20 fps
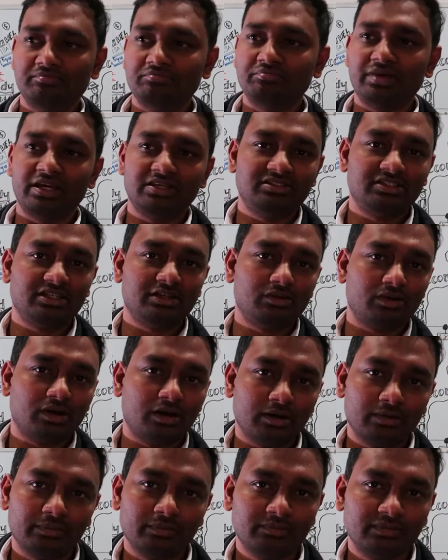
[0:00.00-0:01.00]
basic
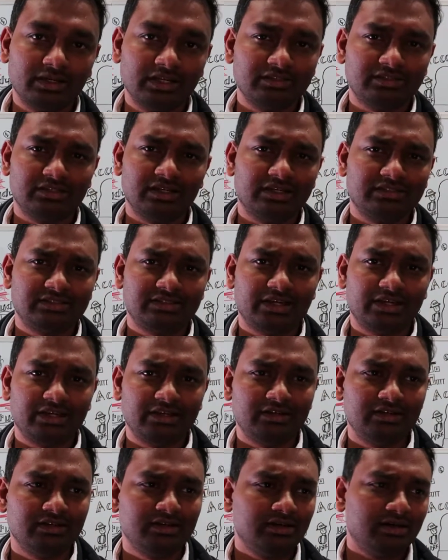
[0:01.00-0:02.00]
let's
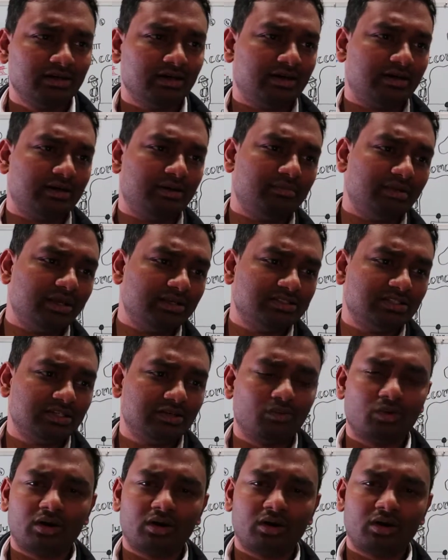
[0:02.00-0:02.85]
say basic